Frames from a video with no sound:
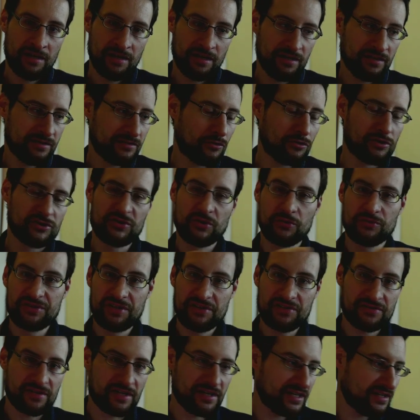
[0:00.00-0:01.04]
although
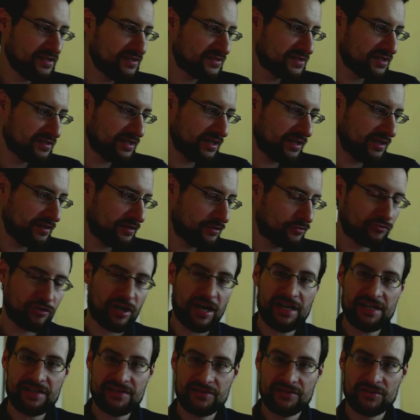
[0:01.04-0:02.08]
this is a
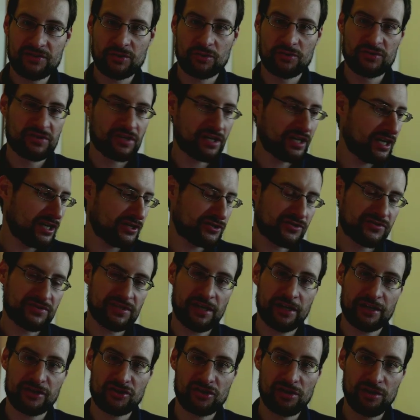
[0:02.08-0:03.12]
Ryzen, so the caches
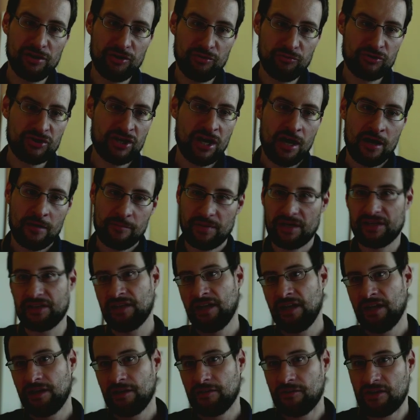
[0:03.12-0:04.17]
are actually huge, but
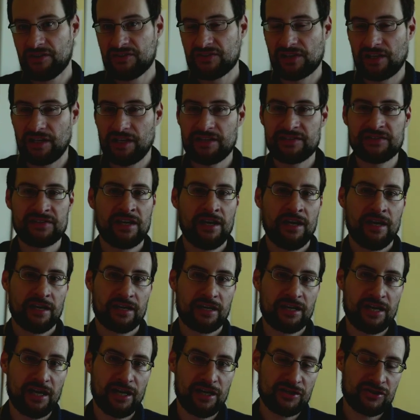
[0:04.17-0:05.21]
nonetheless
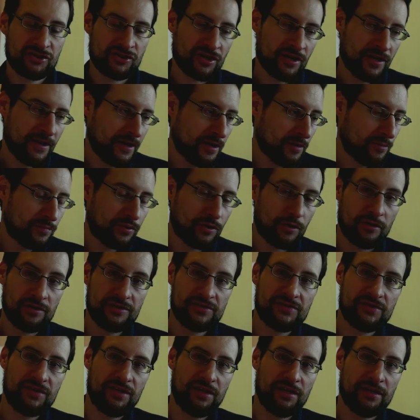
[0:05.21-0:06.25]
cache
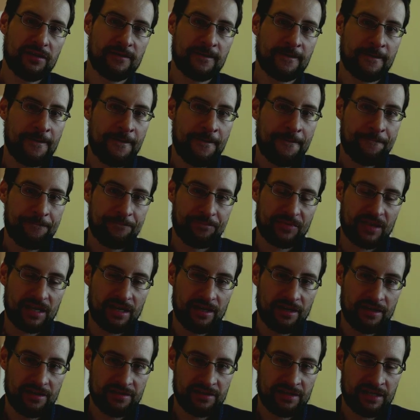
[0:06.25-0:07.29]
poisoning
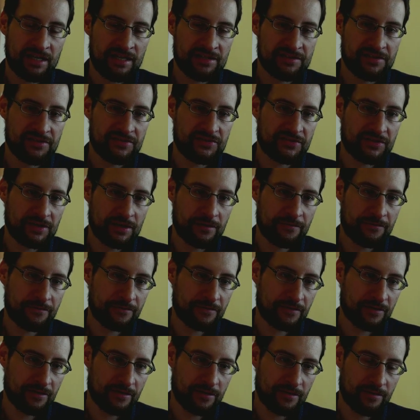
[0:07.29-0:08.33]
and other stuff,
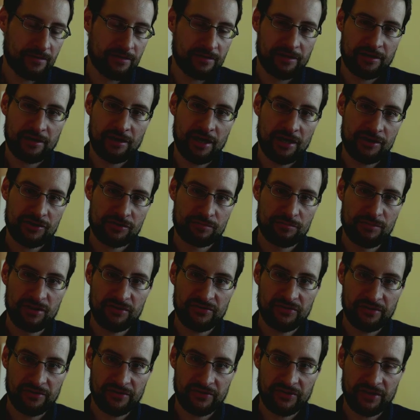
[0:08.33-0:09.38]
cache
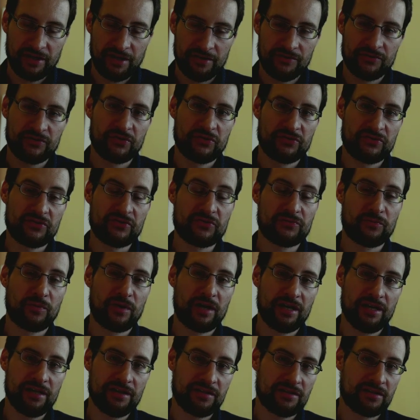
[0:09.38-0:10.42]
misses, and this is
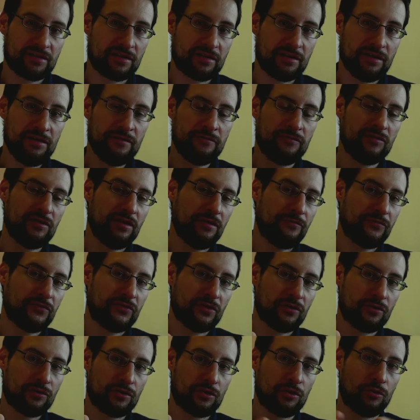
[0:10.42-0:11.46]
why even if
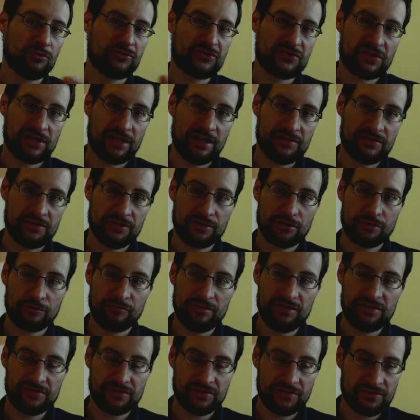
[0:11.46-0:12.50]
the code size
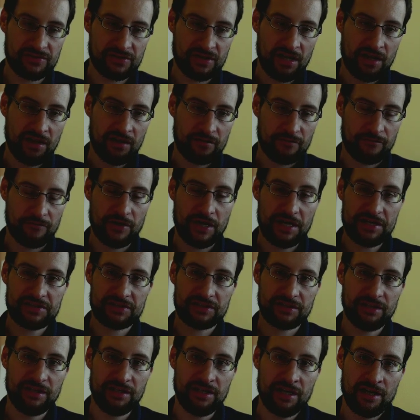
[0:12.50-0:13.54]
increases
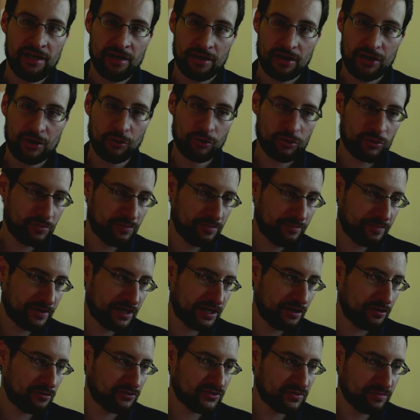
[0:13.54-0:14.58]
vastly, code
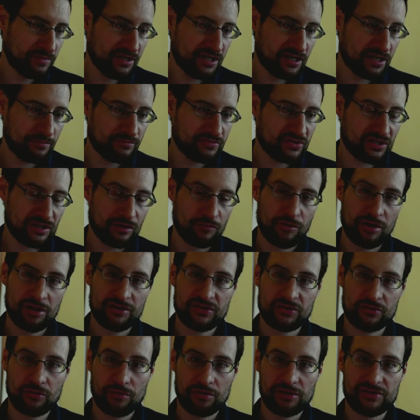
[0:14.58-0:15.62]
can also become slower.
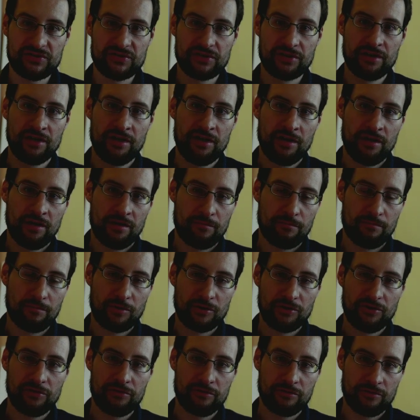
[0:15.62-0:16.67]
So all the
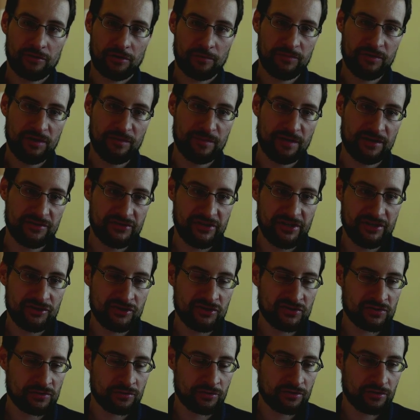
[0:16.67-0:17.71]
modern
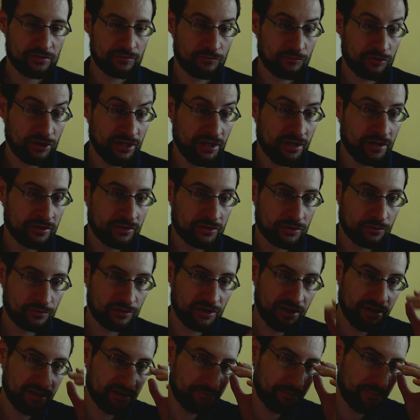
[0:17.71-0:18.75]
optimizations not only
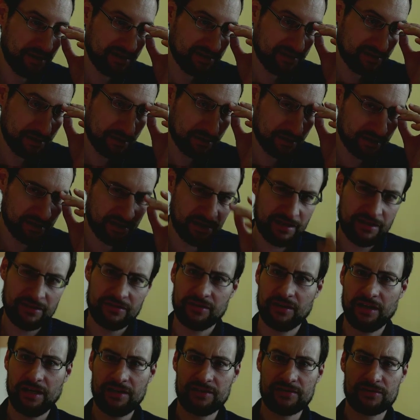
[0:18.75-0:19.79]
totally amazing,
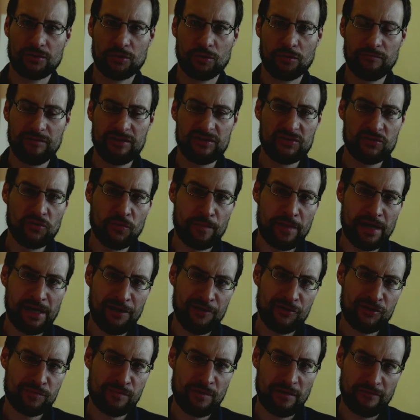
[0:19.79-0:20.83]
and as always your
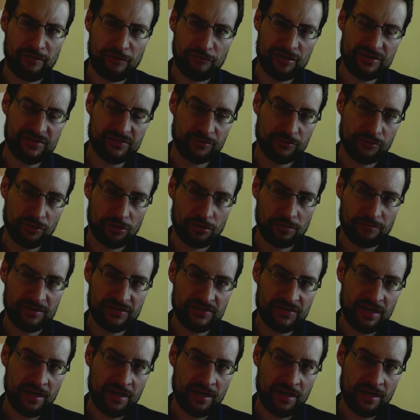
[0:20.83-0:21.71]
mileage may vary, so you always